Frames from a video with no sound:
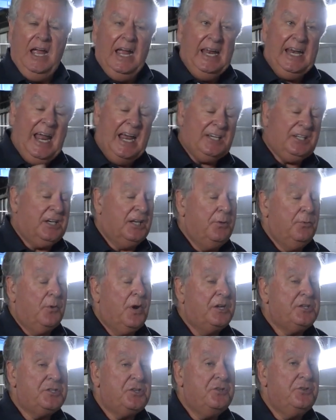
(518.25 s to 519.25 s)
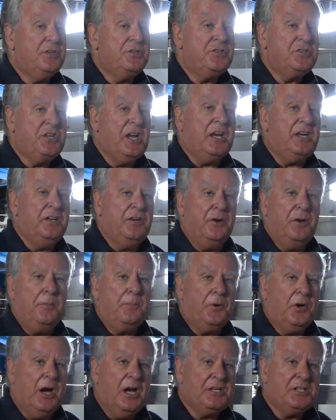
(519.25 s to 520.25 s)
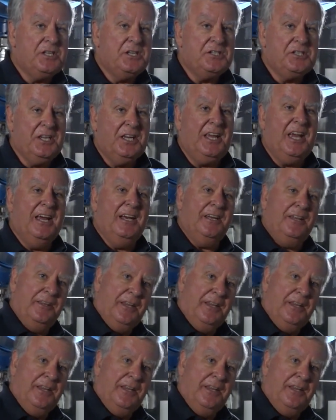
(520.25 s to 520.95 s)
and actually runs through their secondary process again,